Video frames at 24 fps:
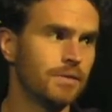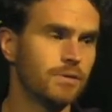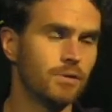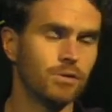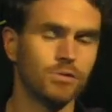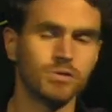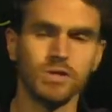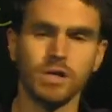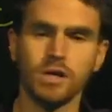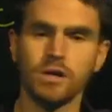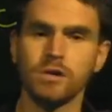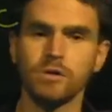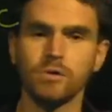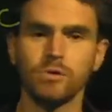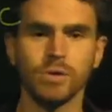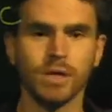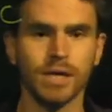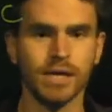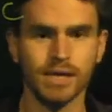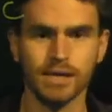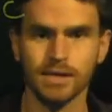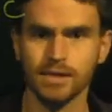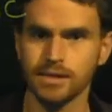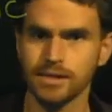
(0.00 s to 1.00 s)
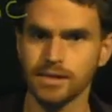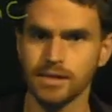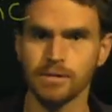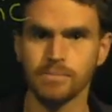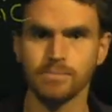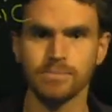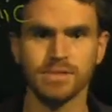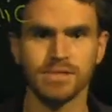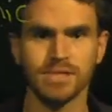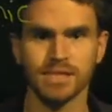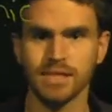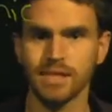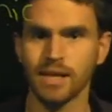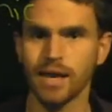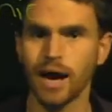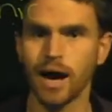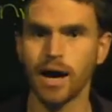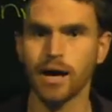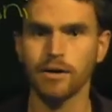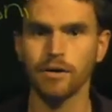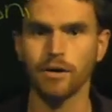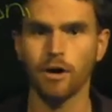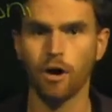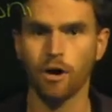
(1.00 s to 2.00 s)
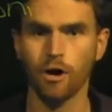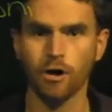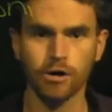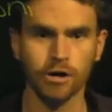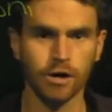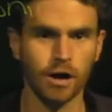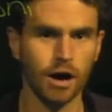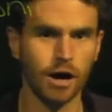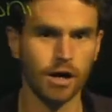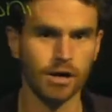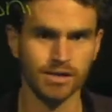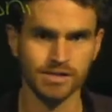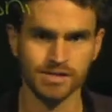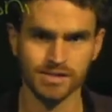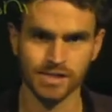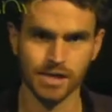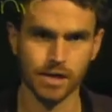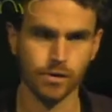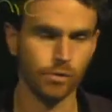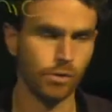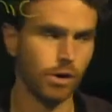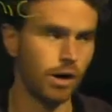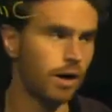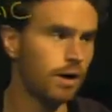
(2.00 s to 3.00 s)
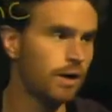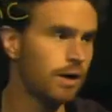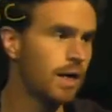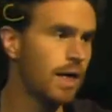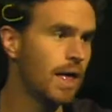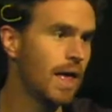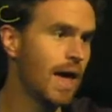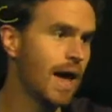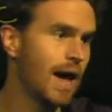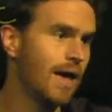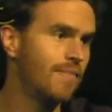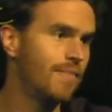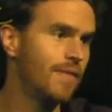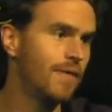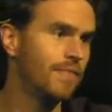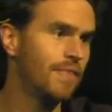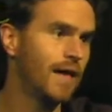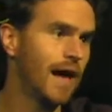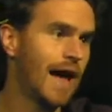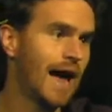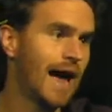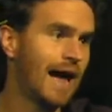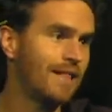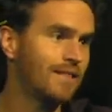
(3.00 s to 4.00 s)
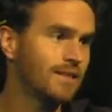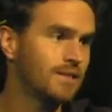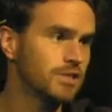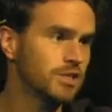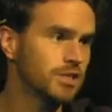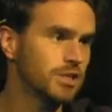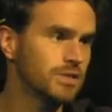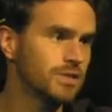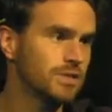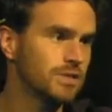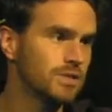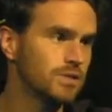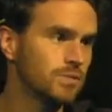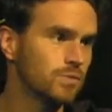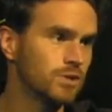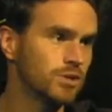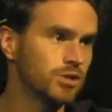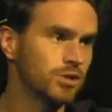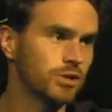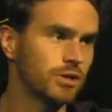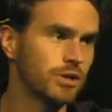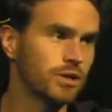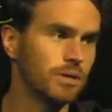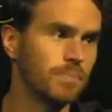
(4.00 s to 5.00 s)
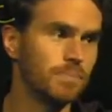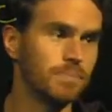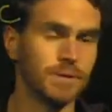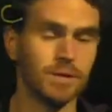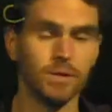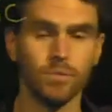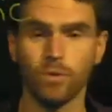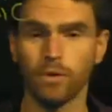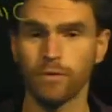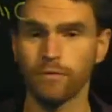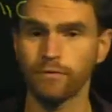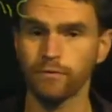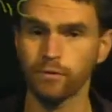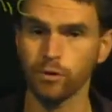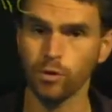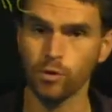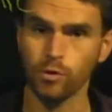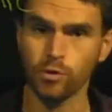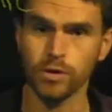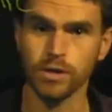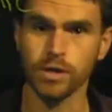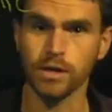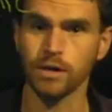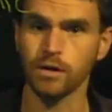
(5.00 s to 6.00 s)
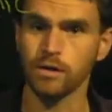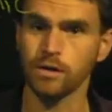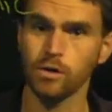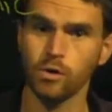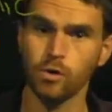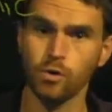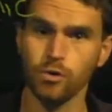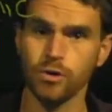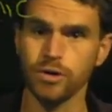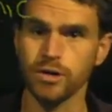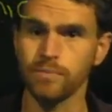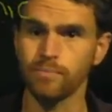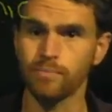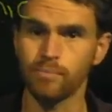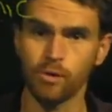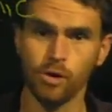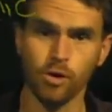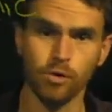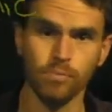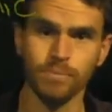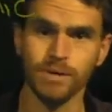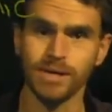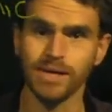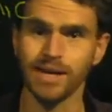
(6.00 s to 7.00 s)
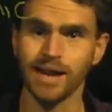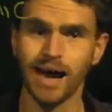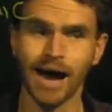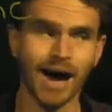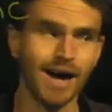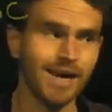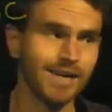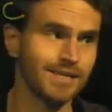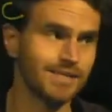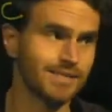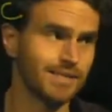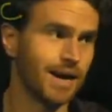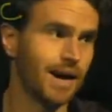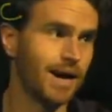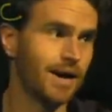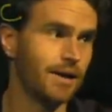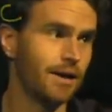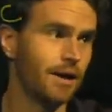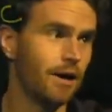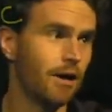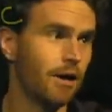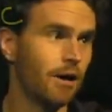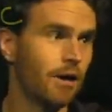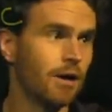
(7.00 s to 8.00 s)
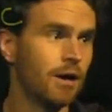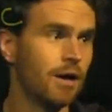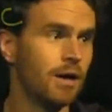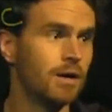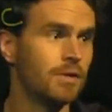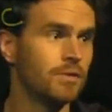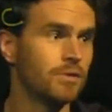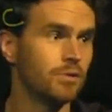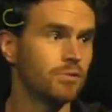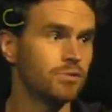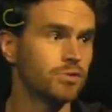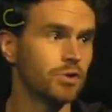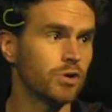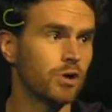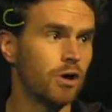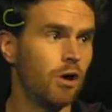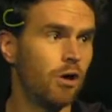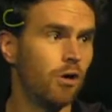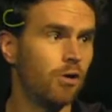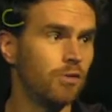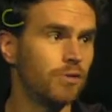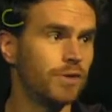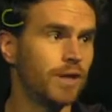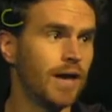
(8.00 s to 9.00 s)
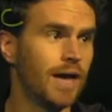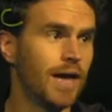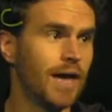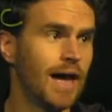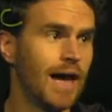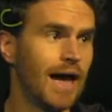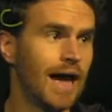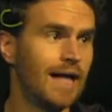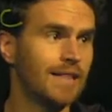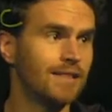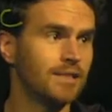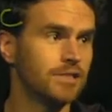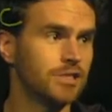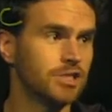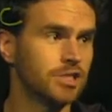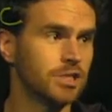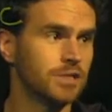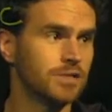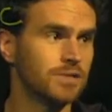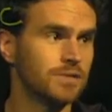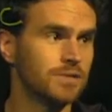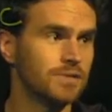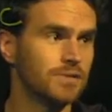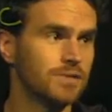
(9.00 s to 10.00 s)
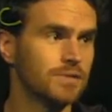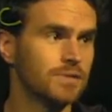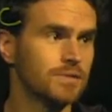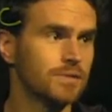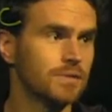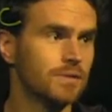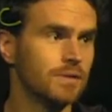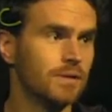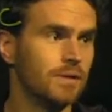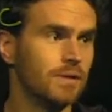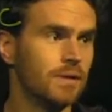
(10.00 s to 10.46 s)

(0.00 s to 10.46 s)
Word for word: Those include helium, xenon, argon, etc. And then the halogens, which are going to be where fluorine, chlorine, bromine, iodine are, those are called halogens.